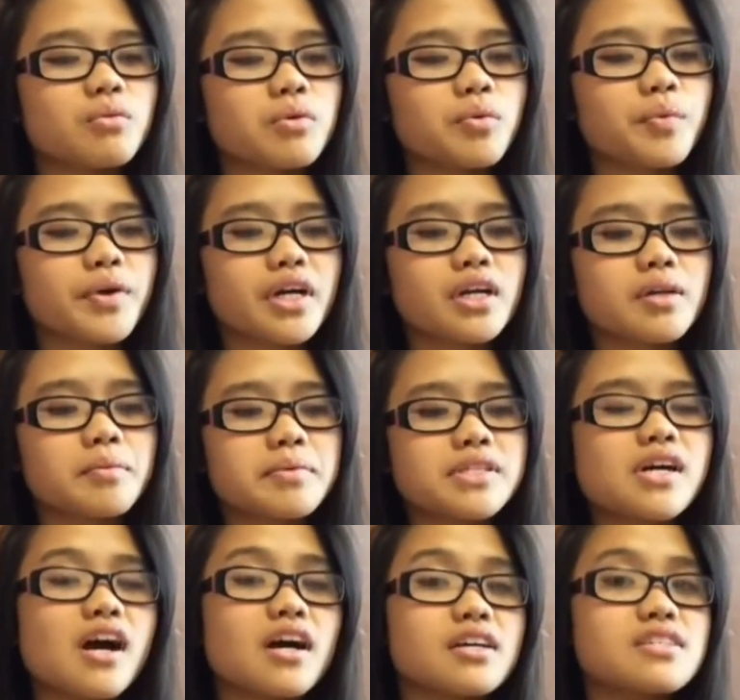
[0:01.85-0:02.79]
what we're going to
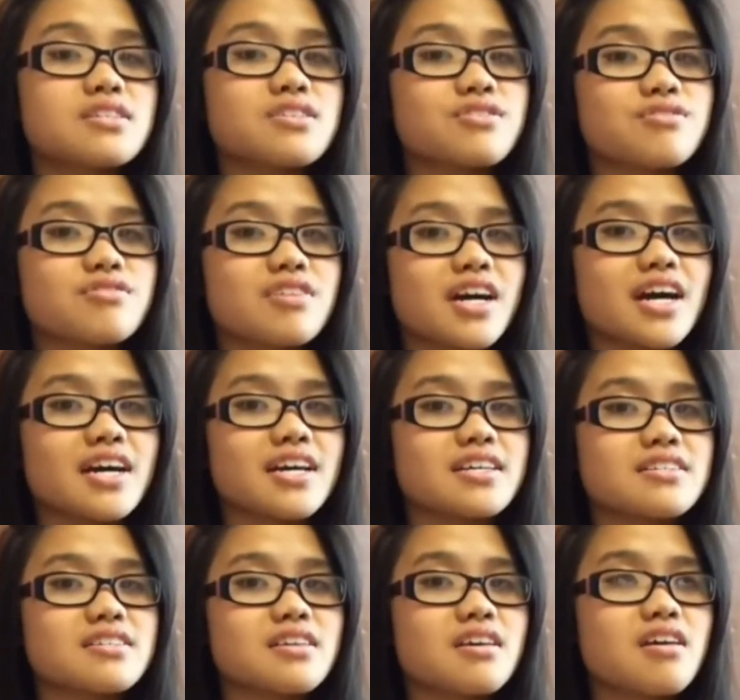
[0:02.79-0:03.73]
be talking to you
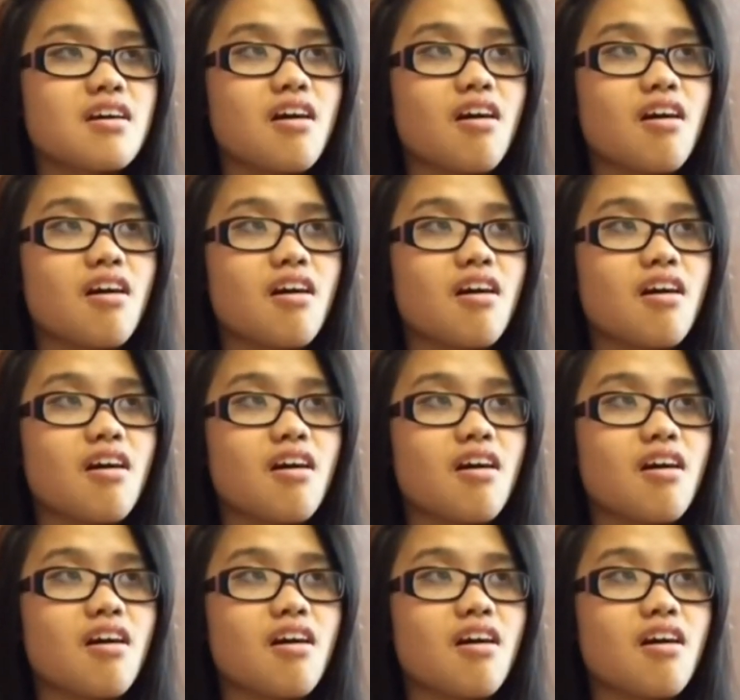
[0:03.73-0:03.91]
guys